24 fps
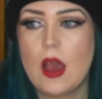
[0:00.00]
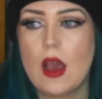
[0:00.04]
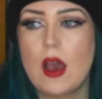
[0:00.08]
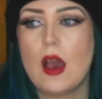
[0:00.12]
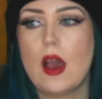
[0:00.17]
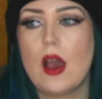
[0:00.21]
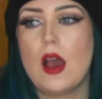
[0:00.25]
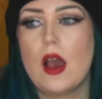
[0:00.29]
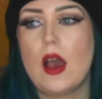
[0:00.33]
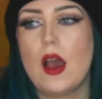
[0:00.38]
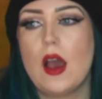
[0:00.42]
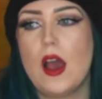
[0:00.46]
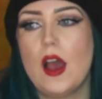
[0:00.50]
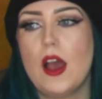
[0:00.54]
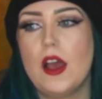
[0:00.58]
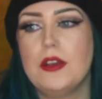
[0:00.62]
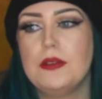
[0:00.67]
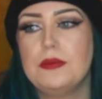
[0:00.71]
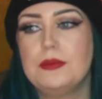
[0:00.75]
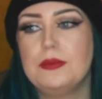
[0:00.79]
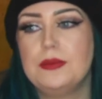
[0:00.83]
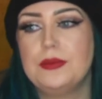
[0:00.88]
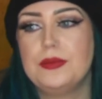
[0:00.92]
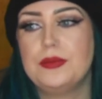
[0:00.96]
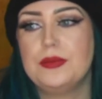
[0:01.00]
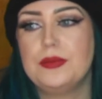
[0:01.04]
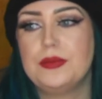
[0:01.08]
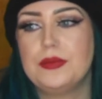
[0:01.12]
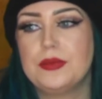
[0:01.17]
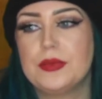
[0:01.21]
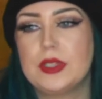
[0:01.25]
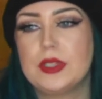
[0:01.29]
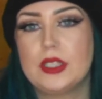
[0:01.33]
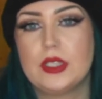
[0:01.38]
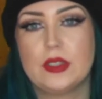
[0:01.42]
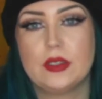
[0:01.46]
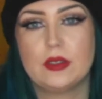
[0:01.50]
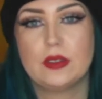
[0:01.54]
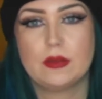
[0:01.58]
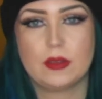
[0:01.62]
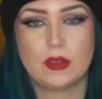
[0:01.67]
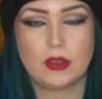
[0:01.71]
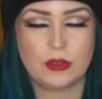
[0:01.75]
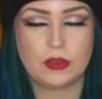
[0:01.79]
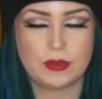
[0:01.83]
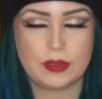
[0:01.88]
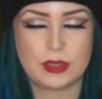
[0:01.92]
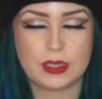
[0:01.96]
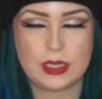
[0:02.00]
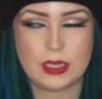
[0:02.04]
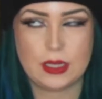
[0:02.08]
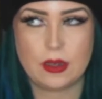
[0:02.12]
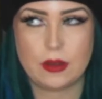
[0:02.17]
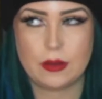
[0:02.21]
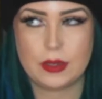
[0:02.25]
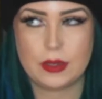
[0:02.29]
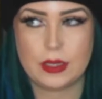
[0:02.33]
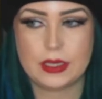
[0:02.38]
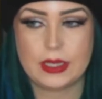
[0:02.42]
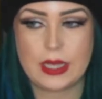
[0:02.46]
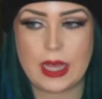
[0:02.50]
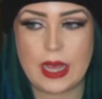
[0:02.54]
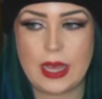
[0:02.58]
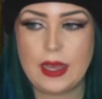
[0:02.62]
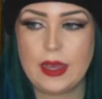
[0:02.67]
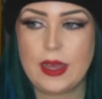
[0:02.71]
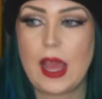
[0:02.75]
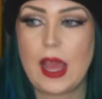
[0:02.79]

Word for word: um, to obviously go on his cake.